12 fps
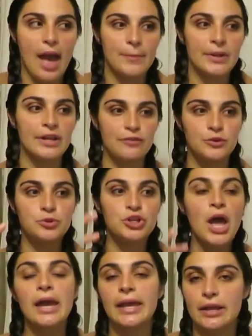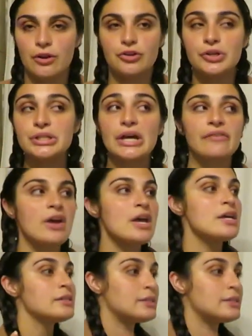happen if you check in on yourself,